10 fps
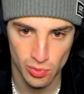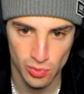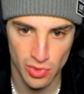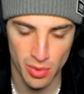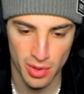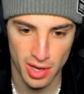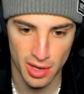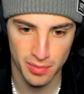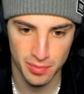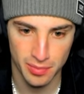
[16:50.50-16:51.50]
No, we're
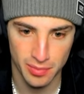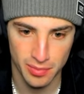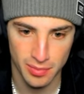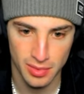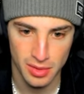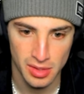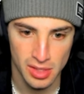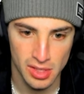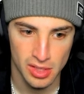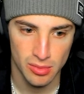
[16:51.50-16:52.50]
not.
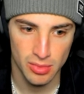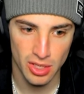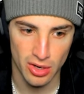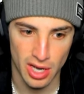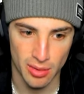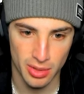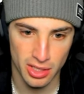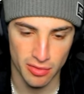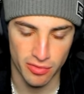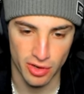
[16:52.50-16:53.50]
We are not. We're gonna
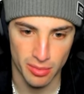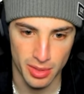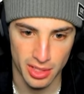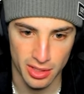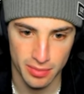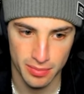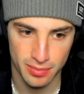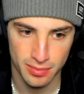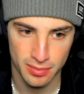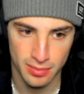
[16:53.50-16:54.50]
go Fluttermane here.
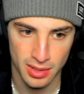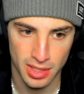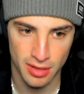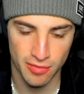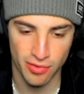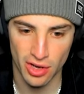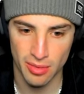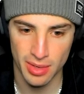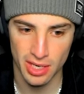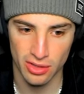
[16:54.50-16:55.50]
I think
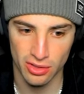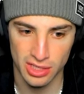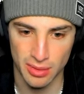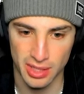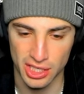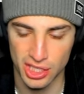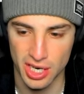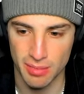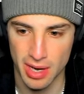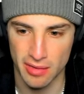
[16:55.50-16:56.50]
Fluttermane alongside with like
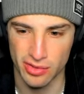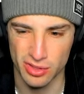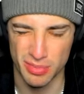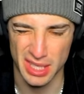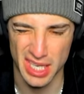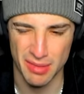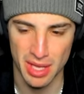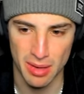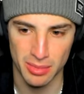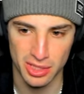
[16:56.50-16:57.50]
Chien-Pao for some big time
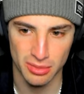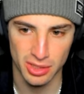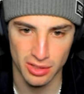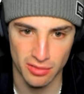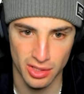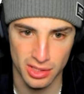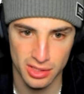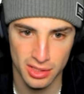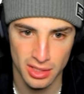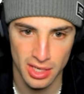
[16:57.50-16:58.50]
damage gonna be good for
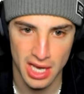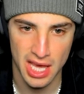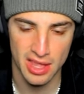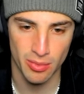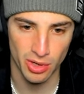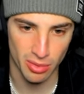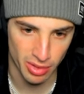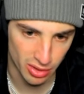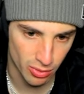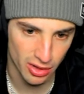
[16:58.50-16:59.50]
us. And then we're gonna
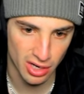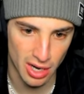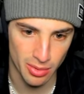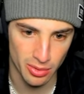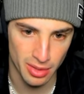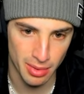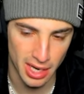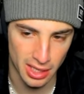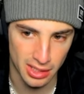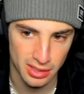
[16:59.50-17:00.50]
bring the weather combo in the
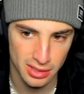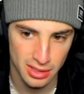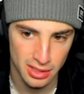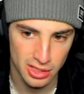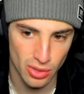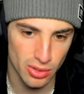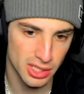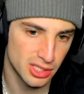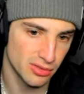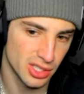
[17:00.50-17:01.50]
back end. Taunt
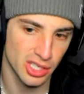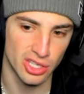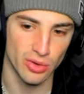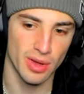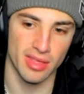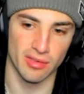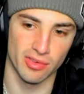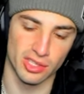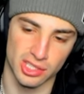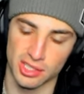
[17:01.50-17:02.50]
isn't really gonna do anything for
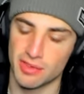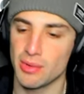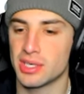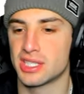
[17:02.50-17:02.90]
us because if they want to